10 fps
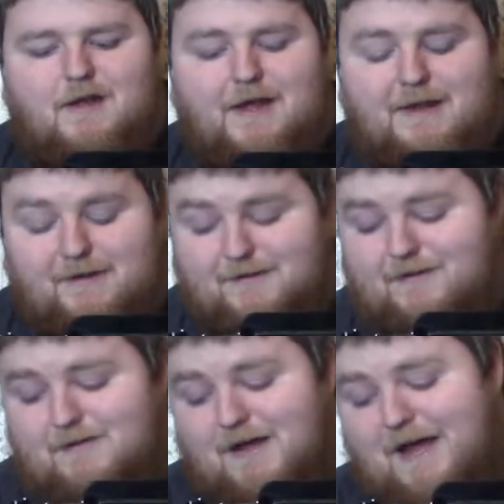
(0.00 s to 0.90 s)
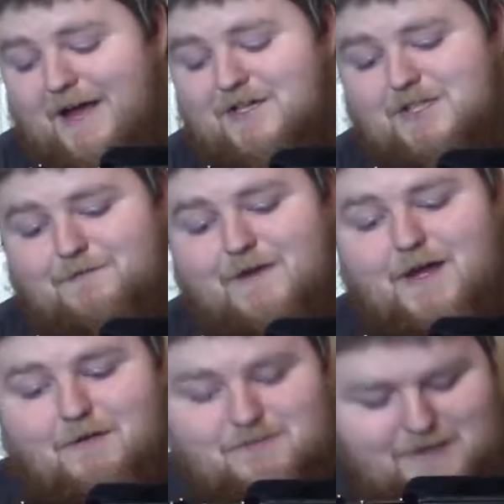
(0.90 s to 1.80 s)
And I actually
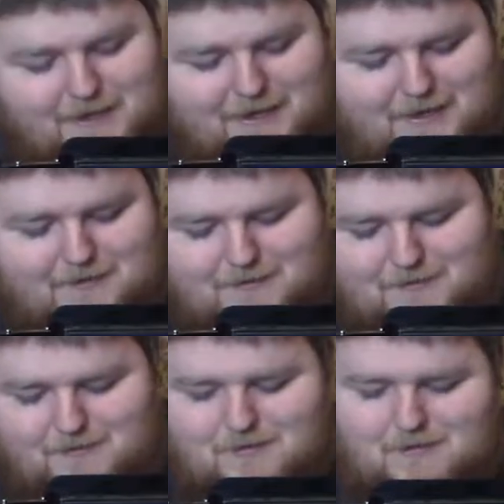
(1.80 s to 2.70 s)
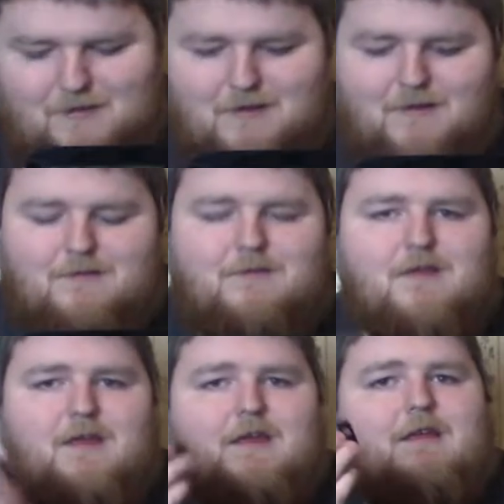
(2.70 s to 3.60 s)
found that
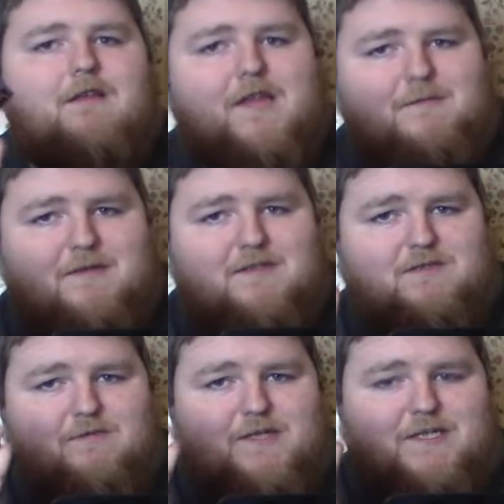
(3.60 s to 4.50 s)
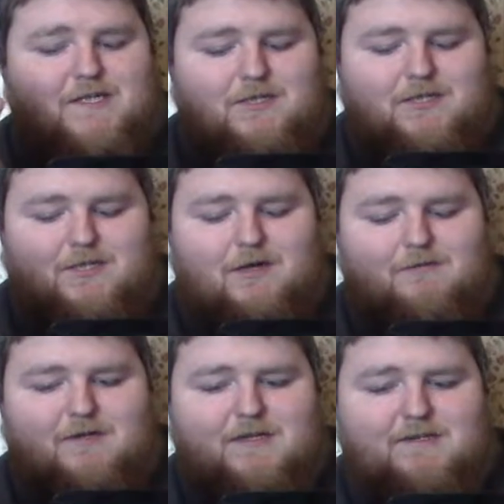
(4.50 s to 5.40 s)
the limit switch
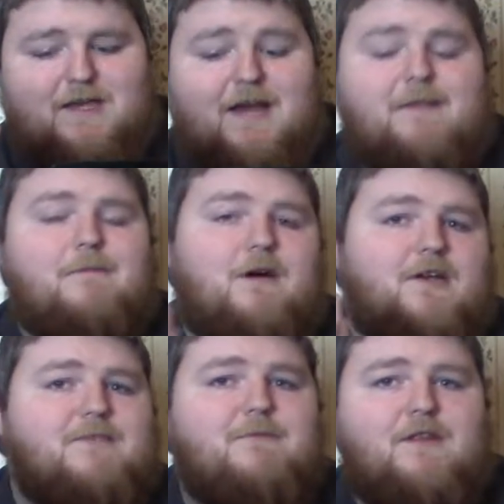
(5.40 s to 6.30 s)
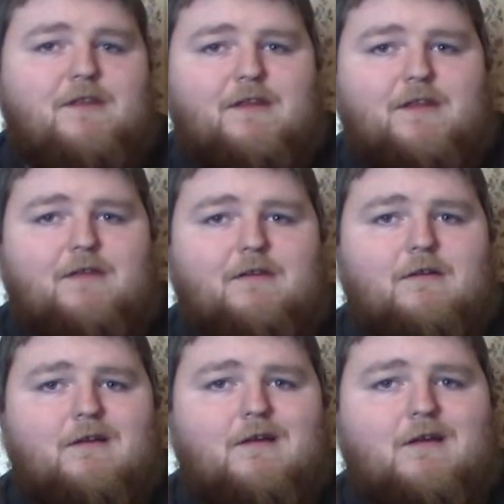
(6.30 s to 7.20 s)
on this had the possibility
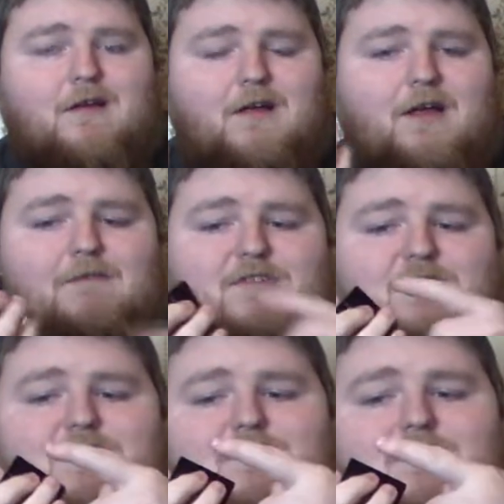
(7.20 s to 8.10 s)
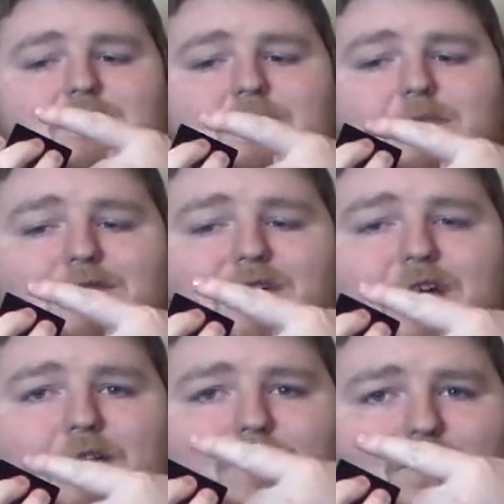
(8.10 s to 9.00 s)
of just moving
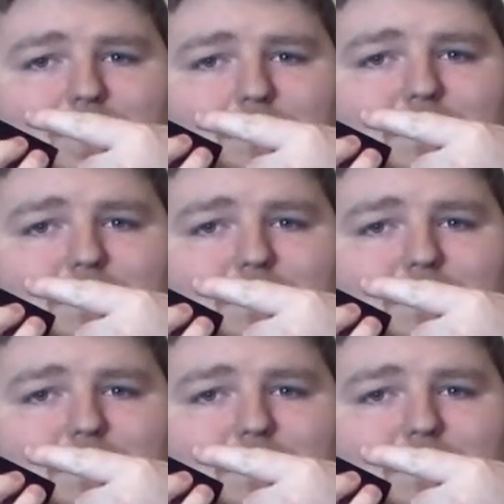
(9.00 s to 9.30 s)
over a little